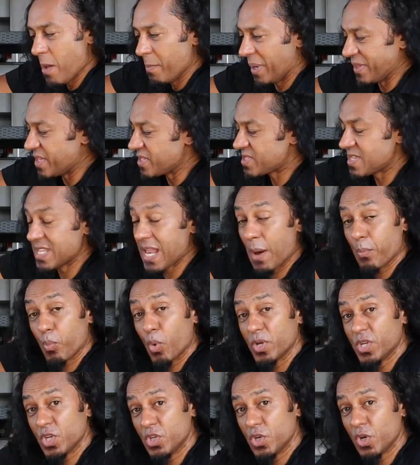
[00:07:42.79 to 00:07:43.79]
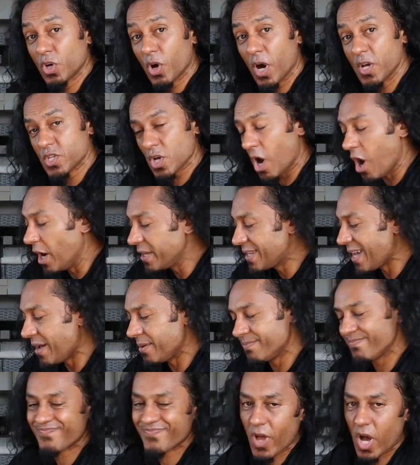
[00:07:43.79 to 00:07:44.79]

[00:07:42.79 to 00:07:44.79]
But the sit up, what you do, guys, I don't,